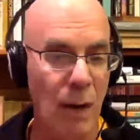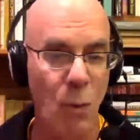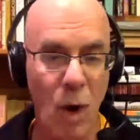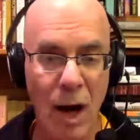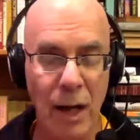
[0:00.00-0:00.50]
my
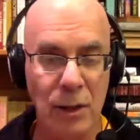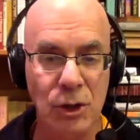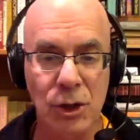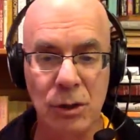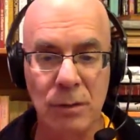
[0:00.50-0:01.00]

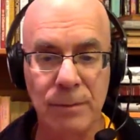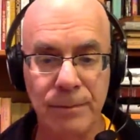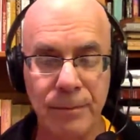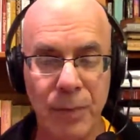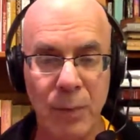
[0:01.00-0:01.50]
watch,
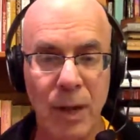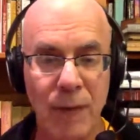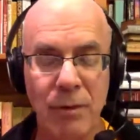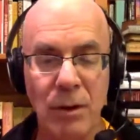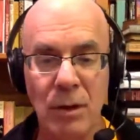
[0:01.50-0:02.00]

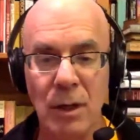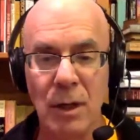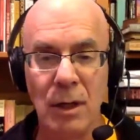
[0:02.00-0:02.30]
whatever,